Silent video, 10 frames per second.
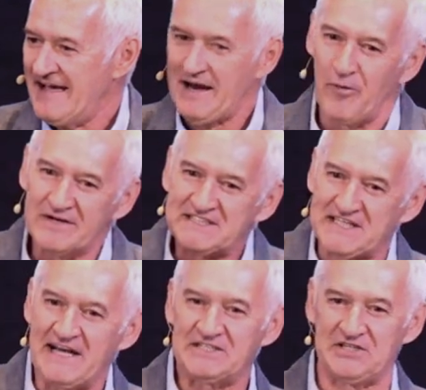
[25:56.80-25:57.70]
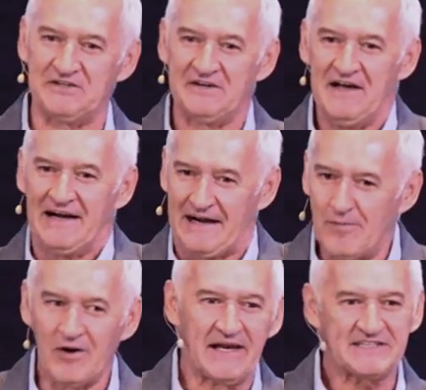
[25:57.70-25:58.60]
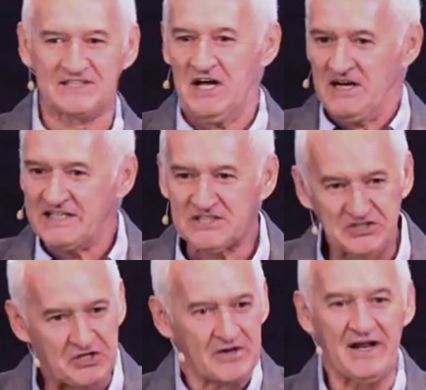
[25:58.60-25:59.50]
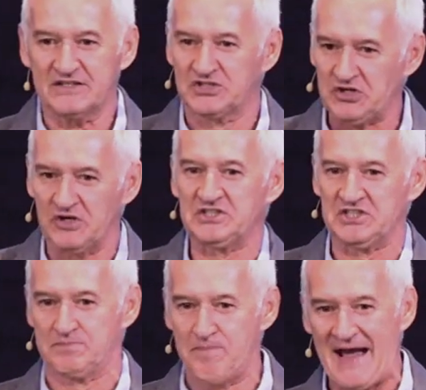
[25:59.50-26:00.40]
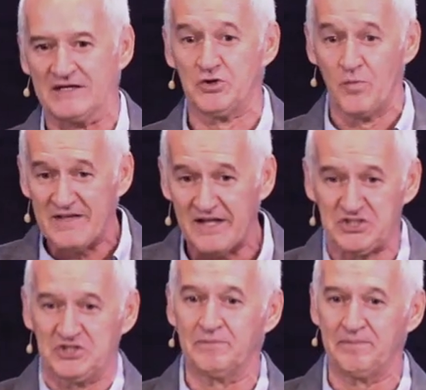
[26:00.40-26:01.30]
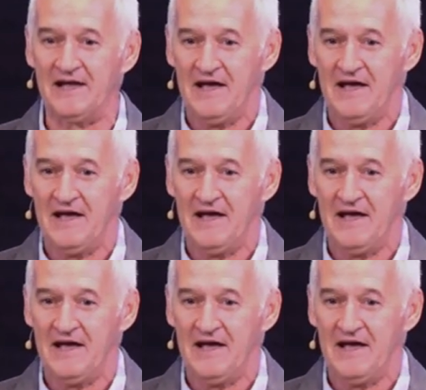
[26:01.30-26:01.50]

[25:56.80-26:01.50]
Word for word: And I want to say to you, come on, let's, let's turn our churches back to where they should be.